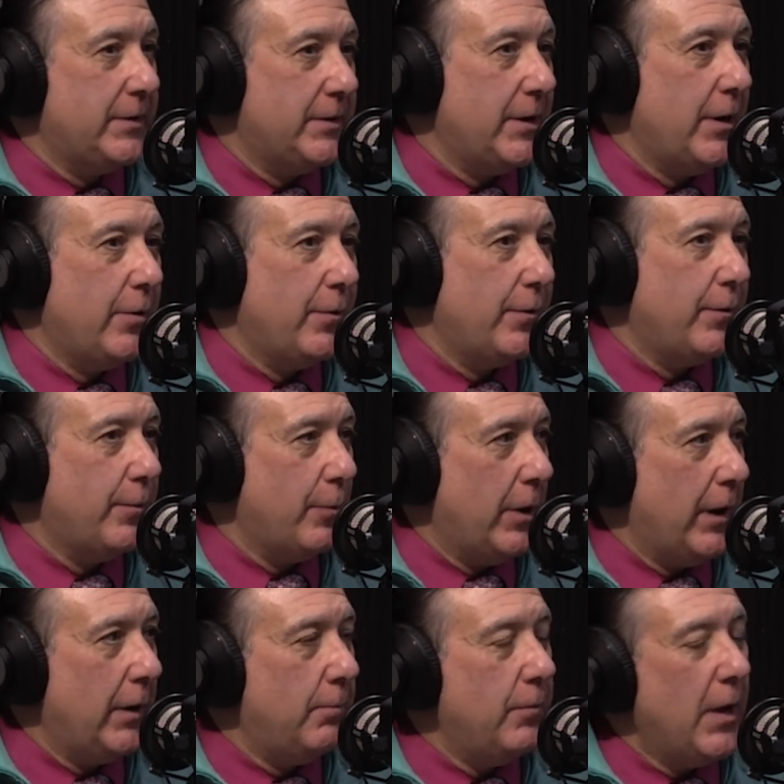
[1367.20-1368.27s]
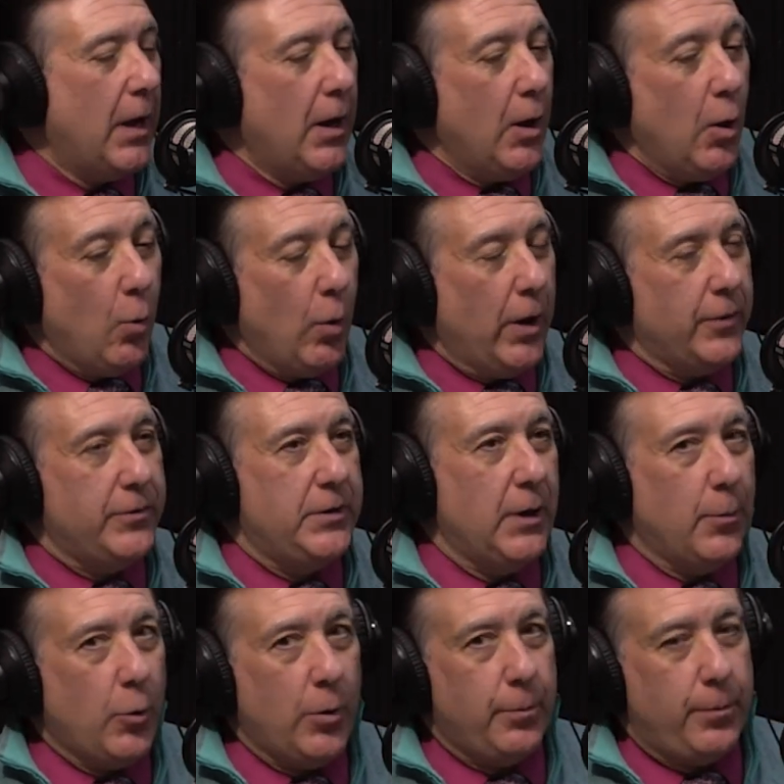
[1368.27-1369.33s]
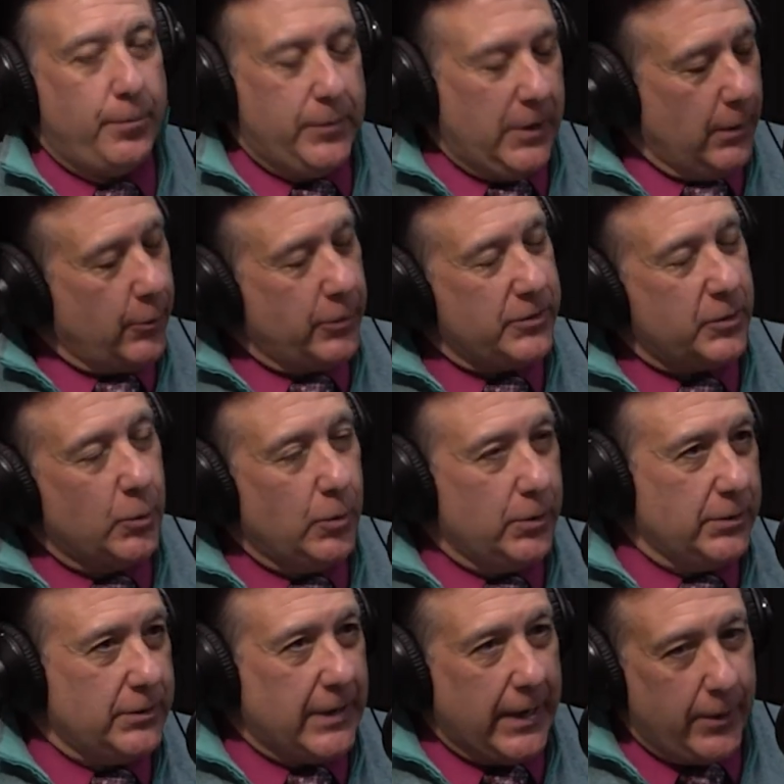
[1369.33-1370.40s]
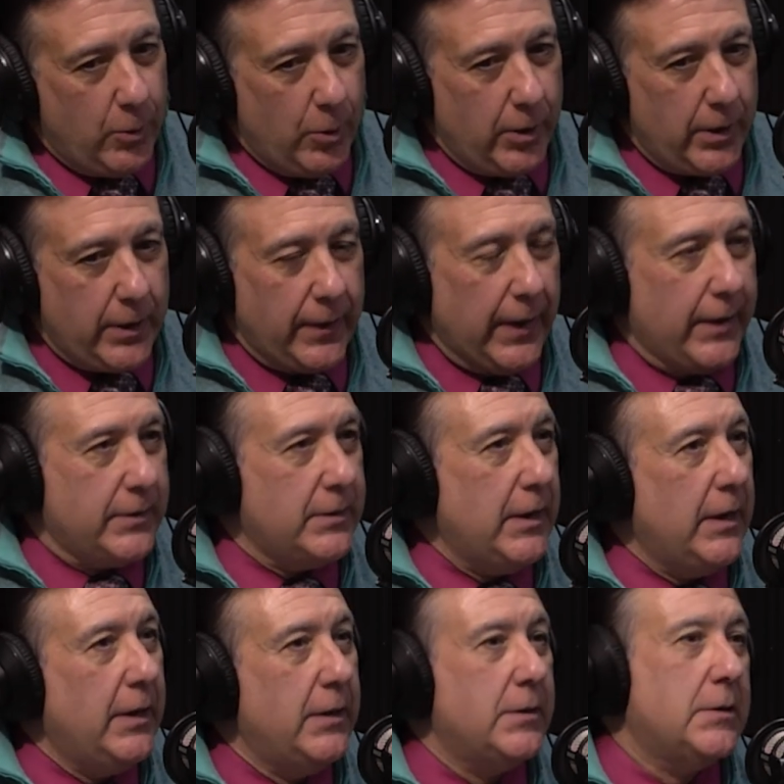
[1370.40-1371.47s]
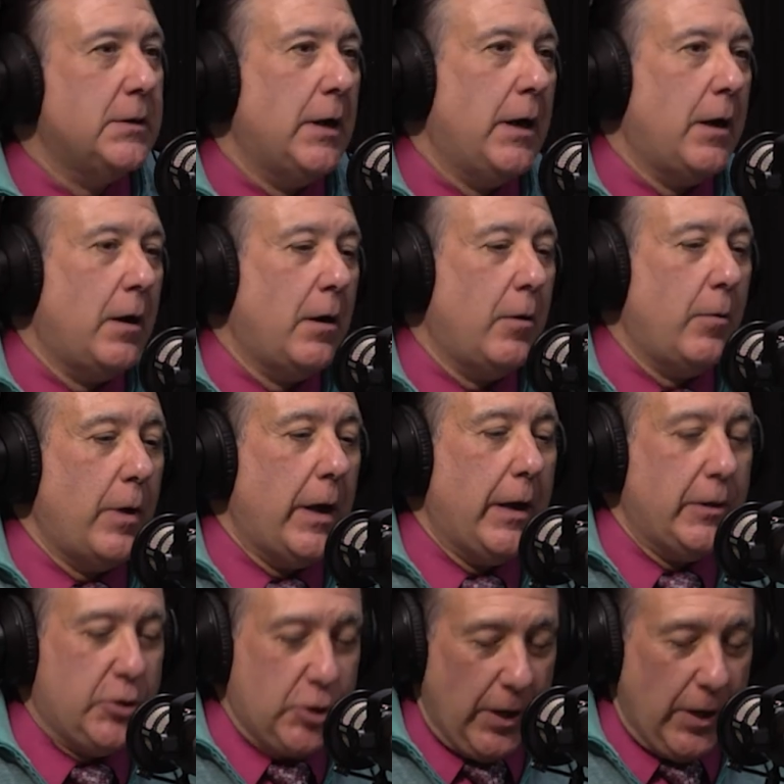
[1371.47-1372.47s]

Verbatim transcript: in itself, mm -hmm. right? Mm -hmm. Well, Dearborn dearbornschools.org, that is our uh,